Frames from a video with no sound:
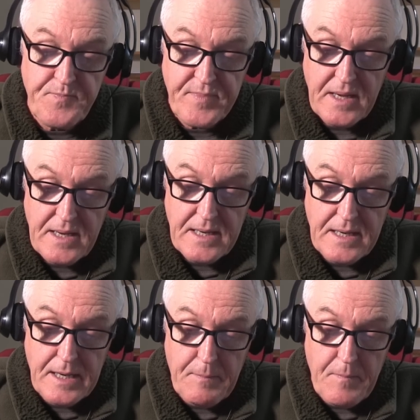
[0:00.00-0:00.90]
Right.
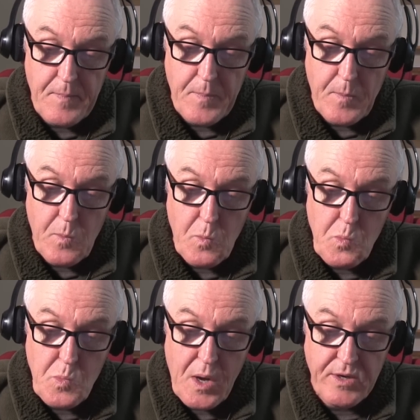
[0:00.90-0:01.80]

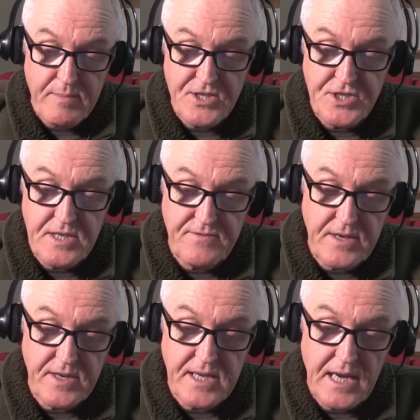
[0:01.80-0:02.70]
I would imagine if you
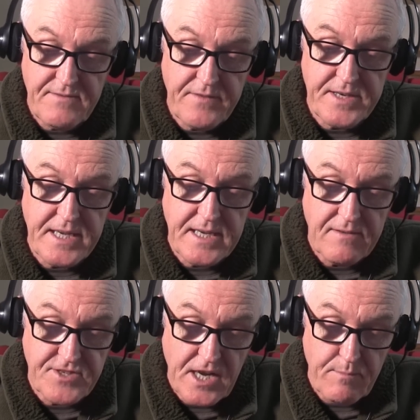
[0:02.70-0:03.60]
did
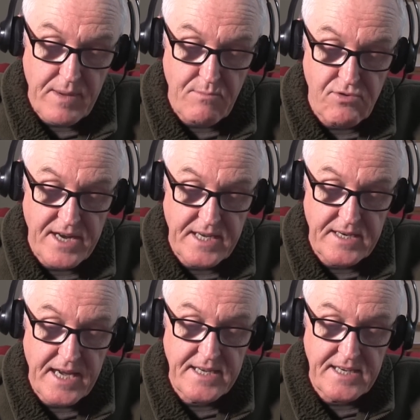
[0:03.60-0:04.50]
have cell membrane in
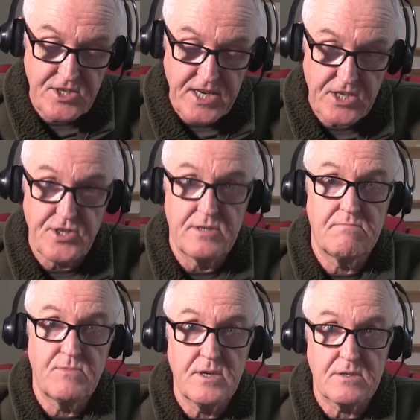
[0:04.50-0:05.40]
any injection,
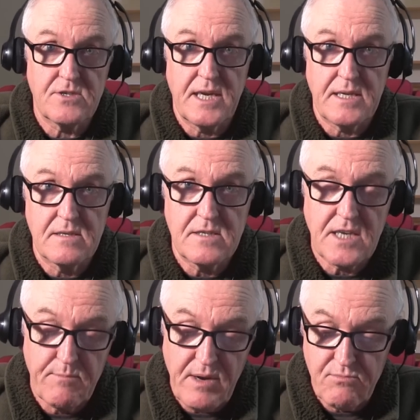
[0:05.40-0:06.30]
we're not saying there's
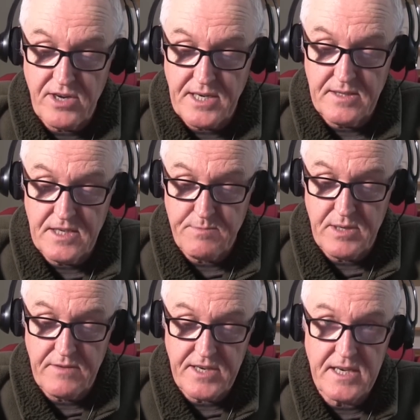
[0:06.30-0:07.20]
cell membrane in this, but
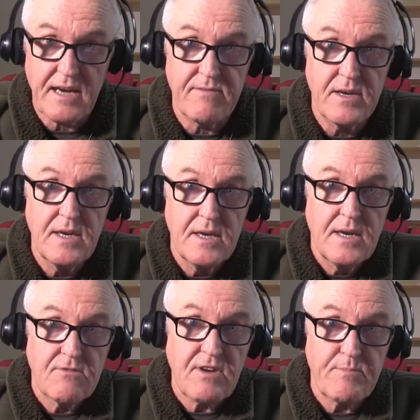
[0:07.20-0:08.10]
if you did have
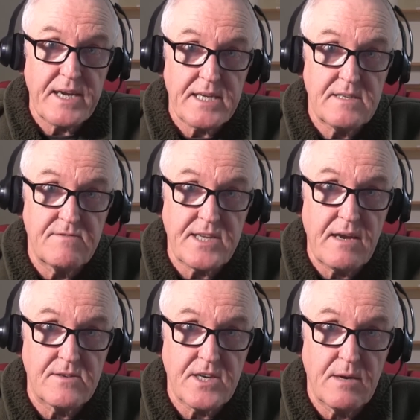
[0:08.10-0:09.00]
gram-negative
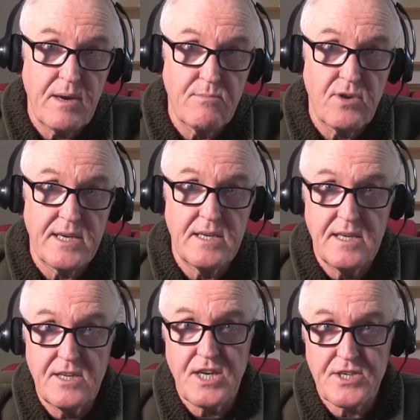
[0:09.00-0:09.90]
cell membrane in an
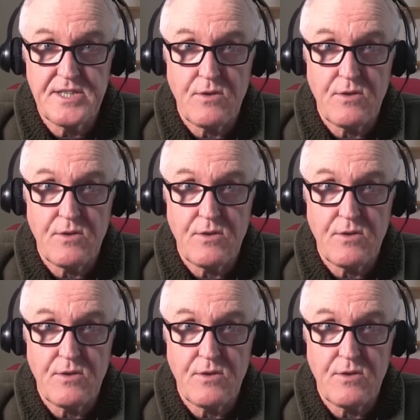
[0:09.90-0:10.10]
injection, that